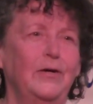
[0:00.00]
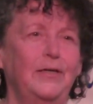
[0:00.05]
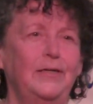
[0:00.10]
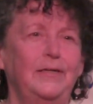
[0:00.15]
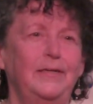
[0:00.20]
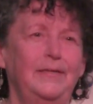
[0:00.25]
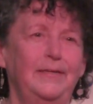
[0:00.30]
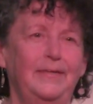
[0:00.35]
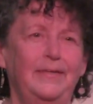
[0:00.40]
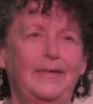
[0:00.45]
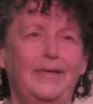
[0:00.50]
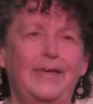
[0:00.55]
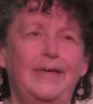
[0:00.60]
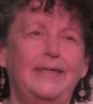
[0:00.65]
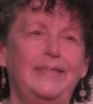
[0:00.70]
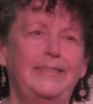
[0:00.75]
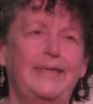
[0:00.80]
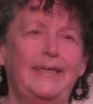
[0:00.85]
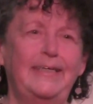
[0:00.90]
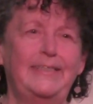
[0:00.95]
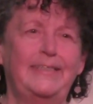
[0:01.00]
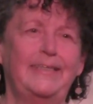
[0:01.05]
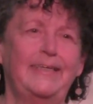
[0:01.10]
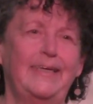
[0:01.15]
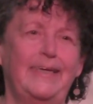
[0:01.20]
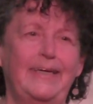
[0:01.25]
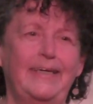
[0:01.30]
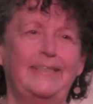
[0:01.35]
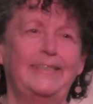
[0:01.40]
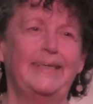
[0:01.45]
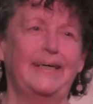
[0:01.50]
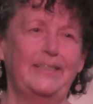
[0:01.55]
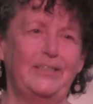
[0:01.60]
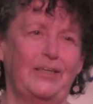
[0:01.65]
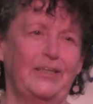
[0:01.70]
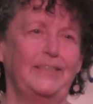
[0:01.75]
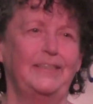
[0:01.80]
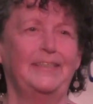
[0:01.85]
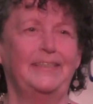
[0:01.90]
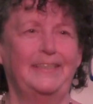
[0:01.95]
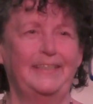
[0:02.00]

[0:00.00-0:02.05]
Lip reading: it. You can't taste it. You can't touch it.